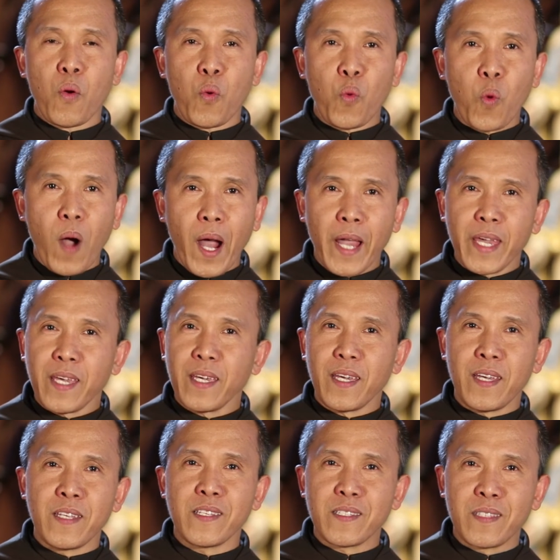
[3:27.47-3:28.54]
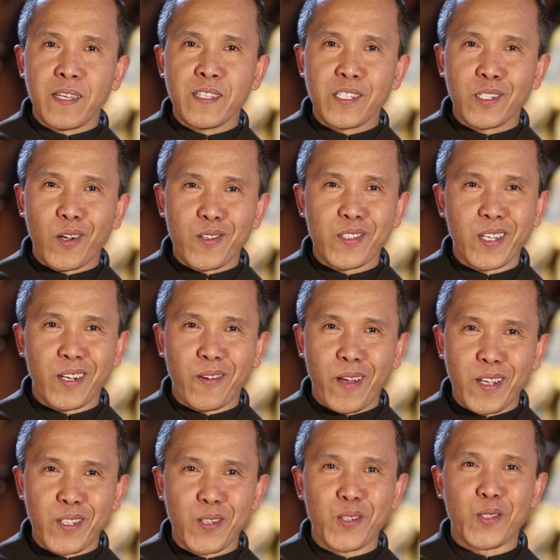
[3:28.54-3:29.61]
Why is this
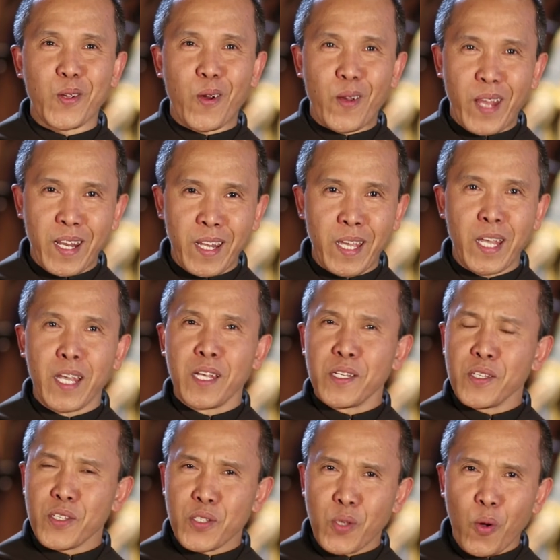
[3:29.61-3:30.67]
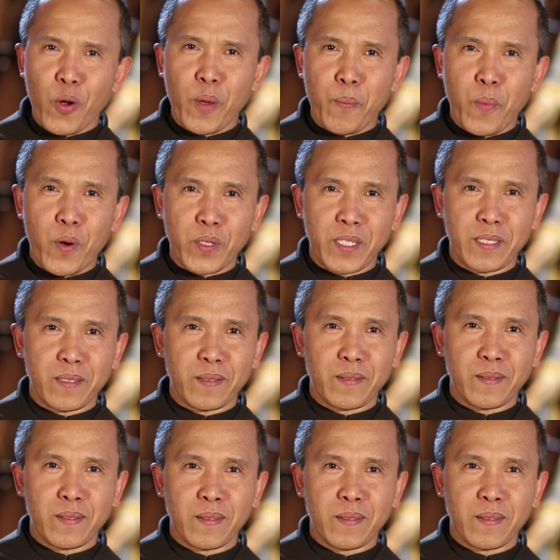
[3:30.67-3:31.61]
consecration to Our Lady so important?